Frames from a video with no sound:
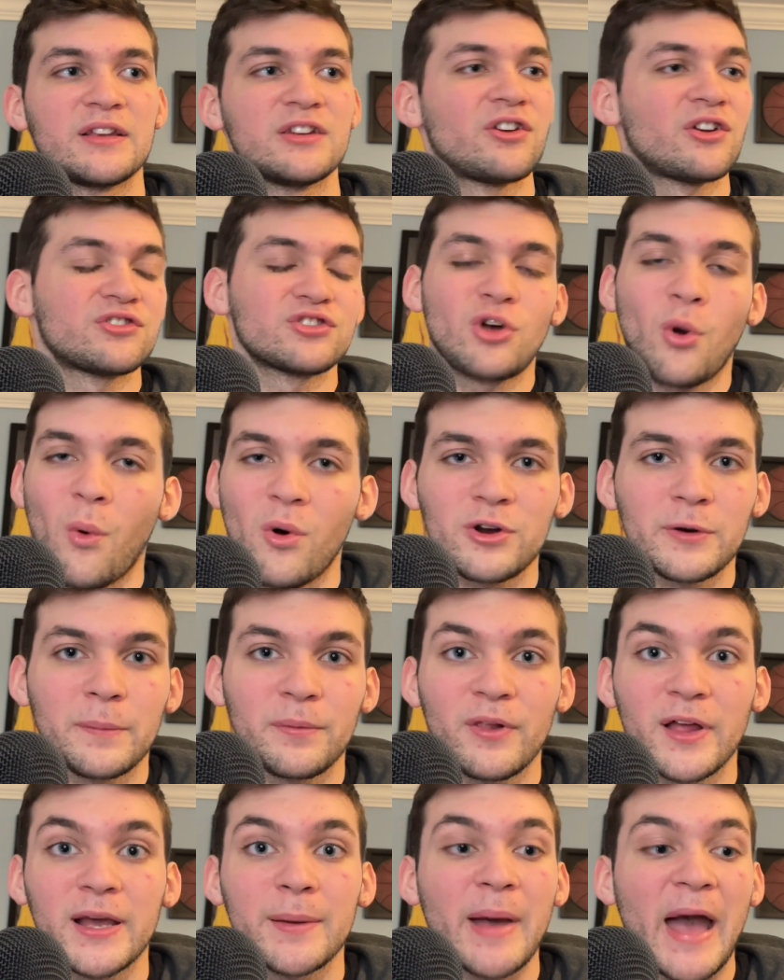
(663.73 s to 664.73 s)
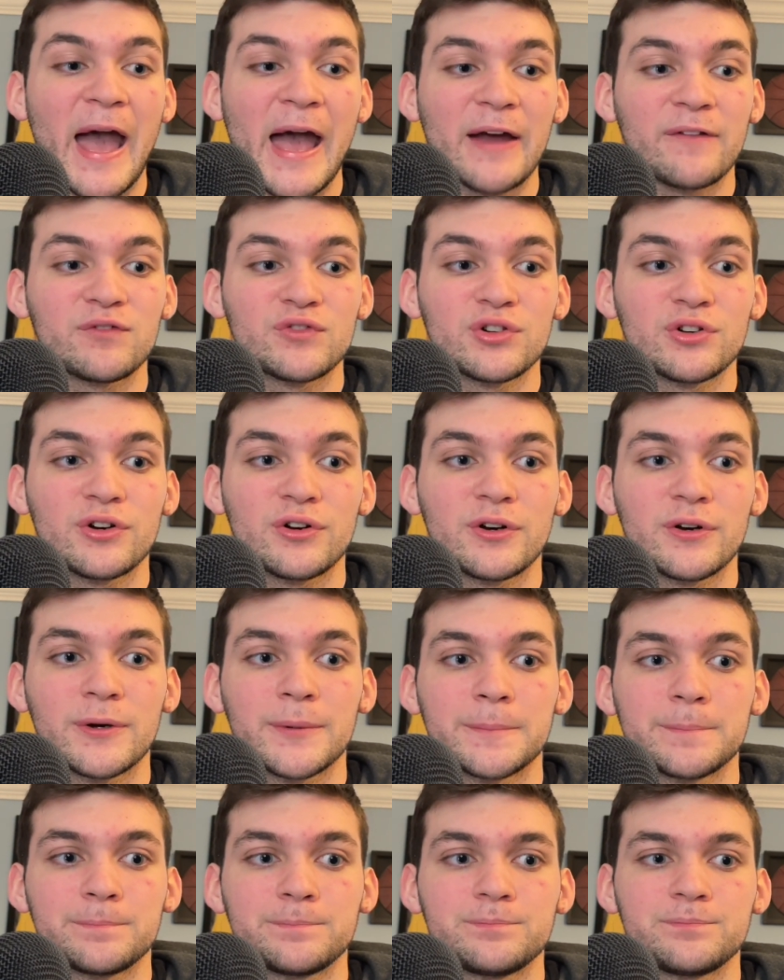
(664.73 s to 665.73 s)
doesn't go on to play him after
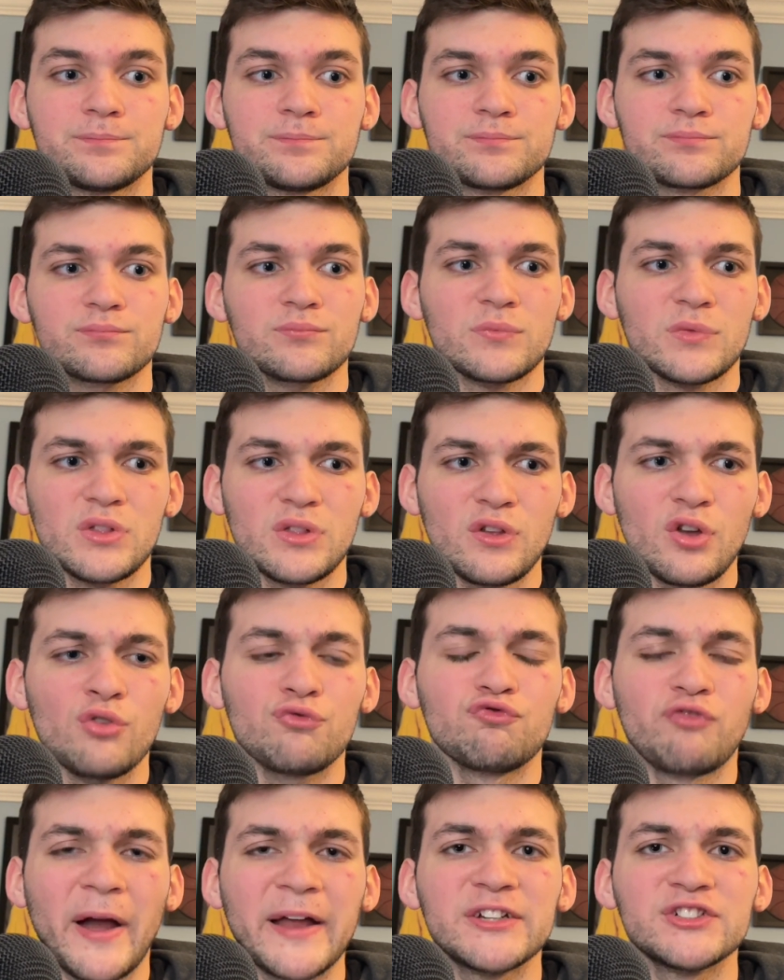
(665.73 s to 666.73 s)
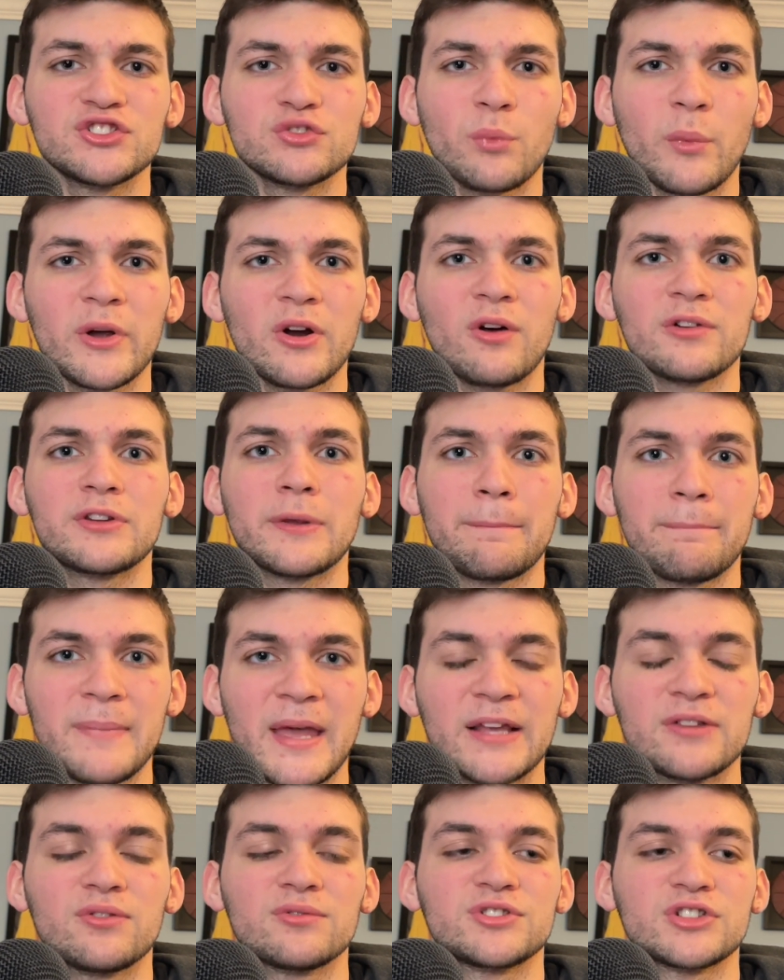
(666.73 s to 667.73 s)
Reddish went on to
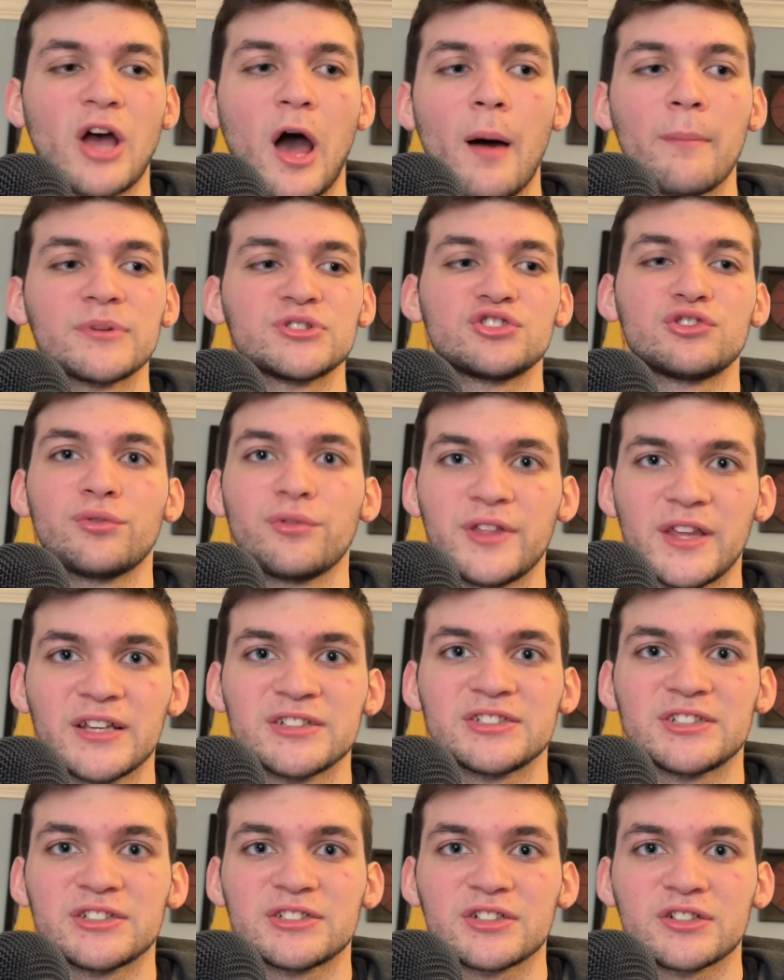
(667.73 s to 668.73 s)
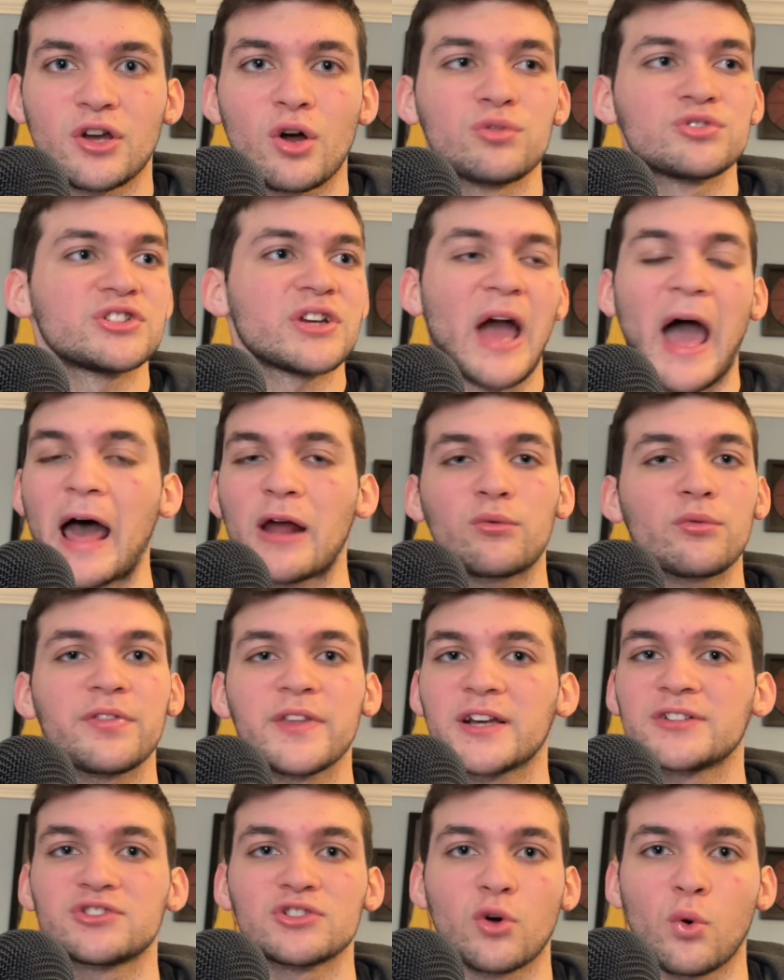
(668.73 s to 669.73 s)
make those comments to the assistant coach. I don't think
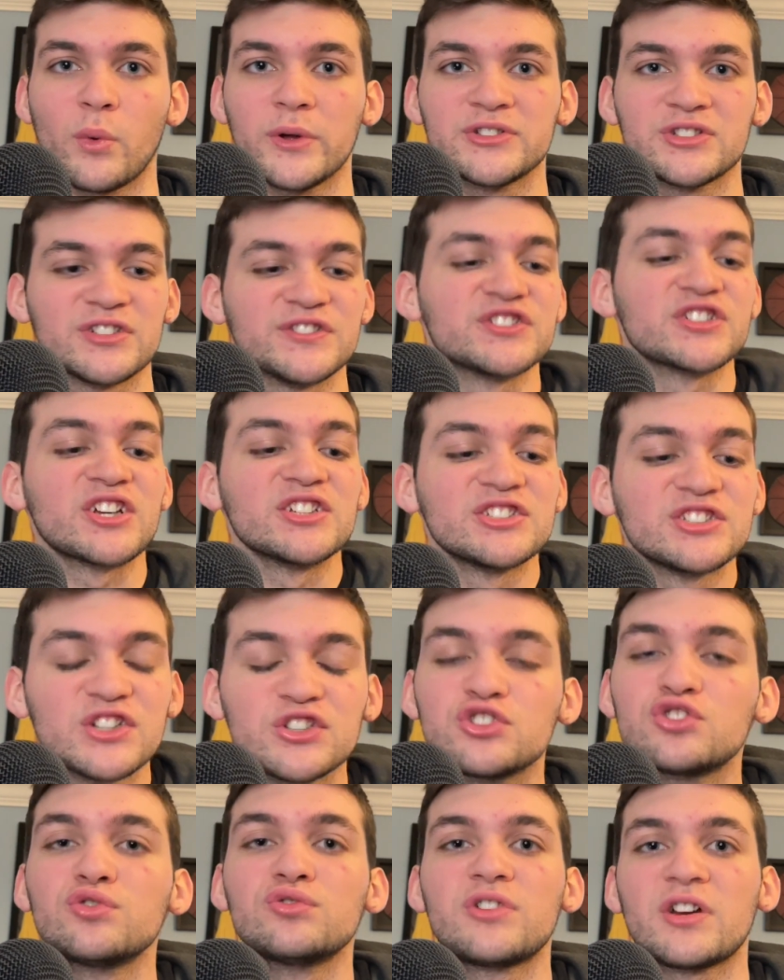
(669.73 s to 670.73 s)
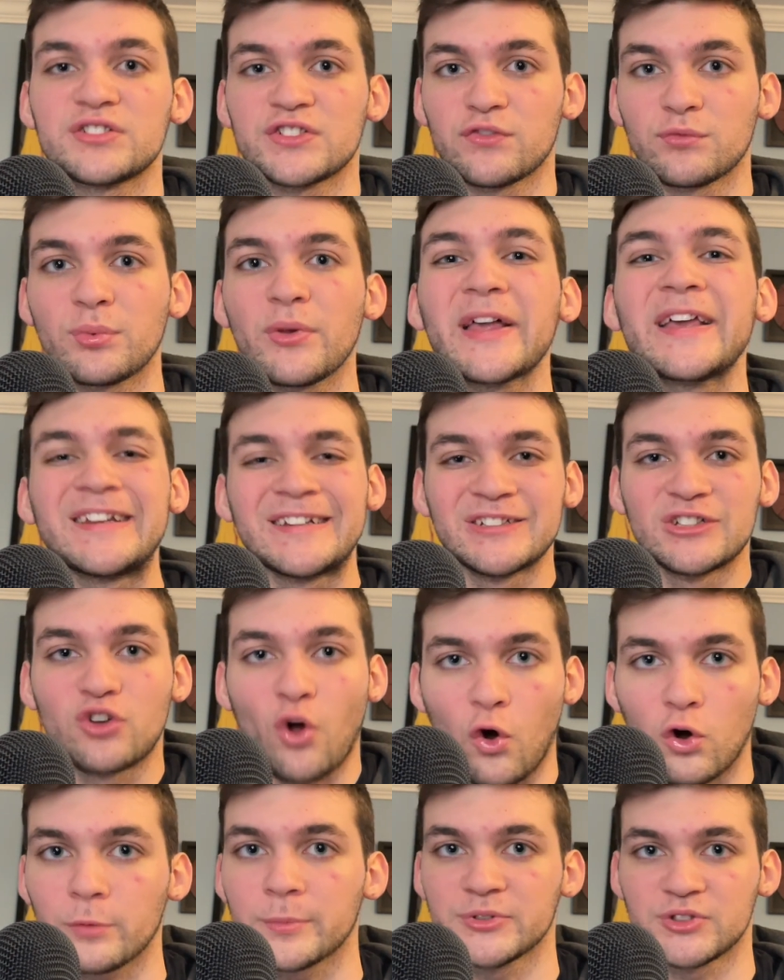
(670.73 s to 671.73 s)
it's a coincidence because this dude doesn't even play in
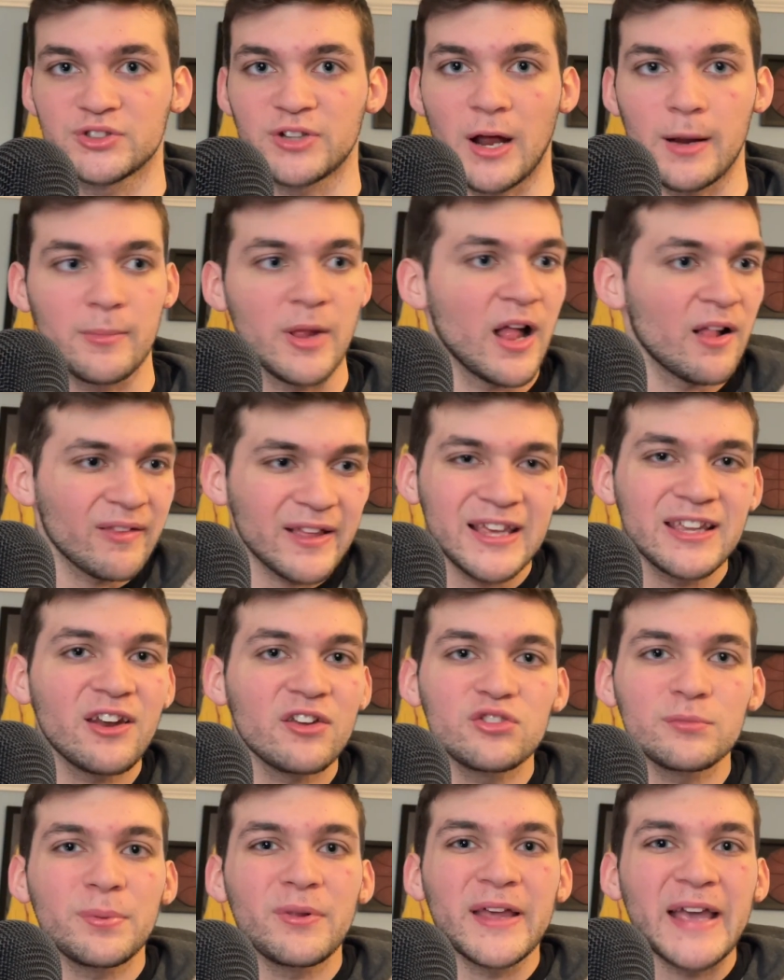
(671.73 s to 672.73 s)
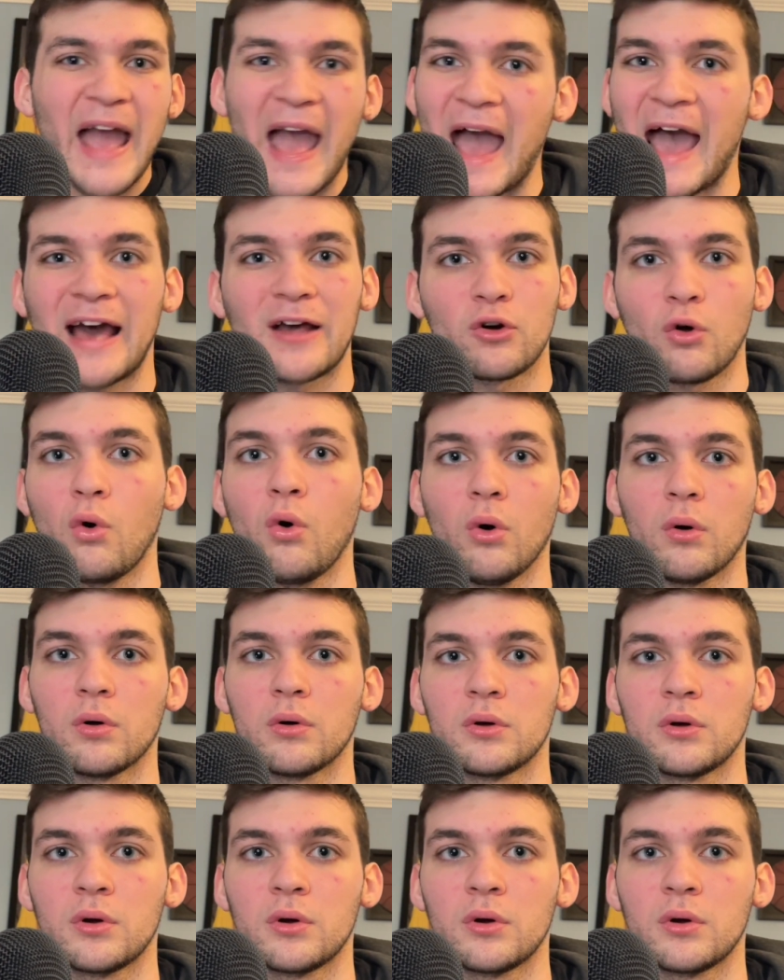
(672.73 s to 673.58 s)
garbage time. Like, he doesn't play at all.